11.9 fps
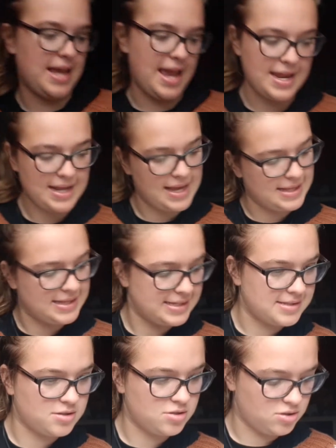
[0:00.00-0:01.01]
and it
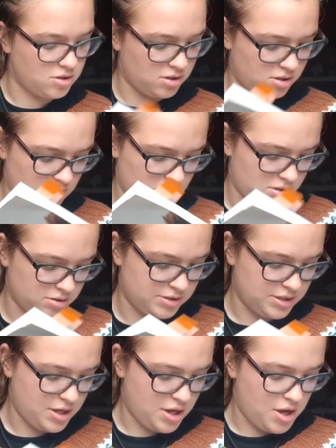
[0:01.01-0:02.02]
is
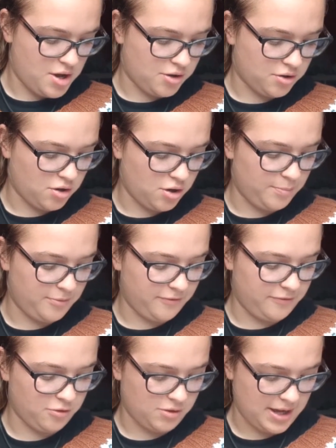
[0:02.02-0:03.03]
called robe
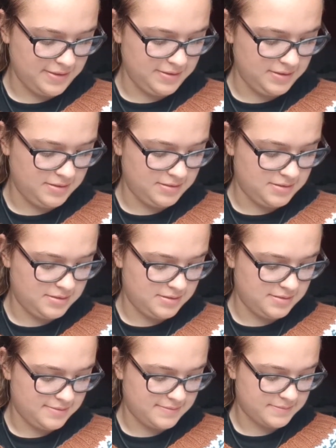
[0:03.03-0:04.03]
Florent.
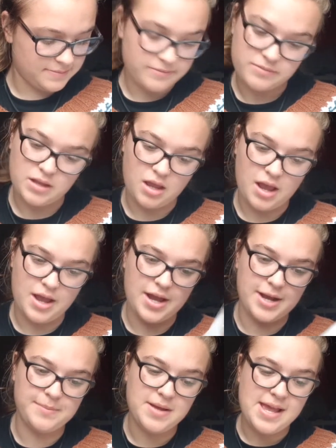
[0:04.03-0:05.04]

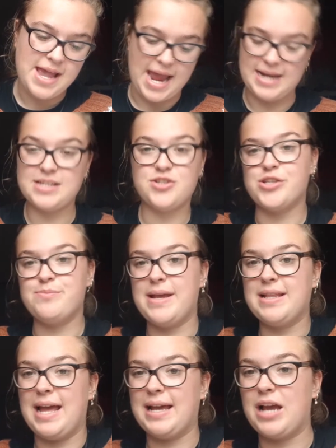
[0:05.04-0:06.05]
And it's just
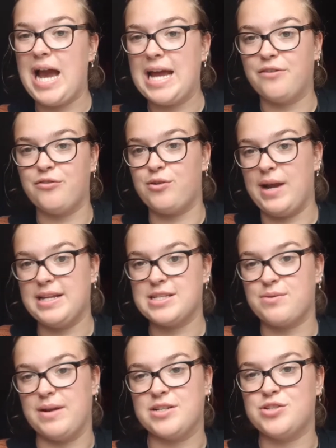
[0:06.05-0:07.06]
made like out of granny
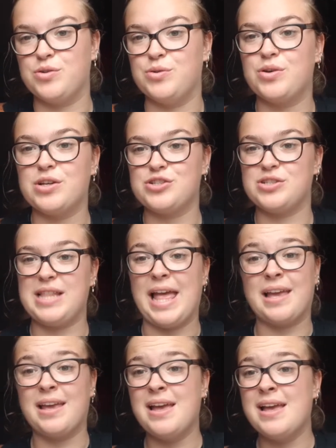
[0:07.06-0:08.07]
squares, so you could just like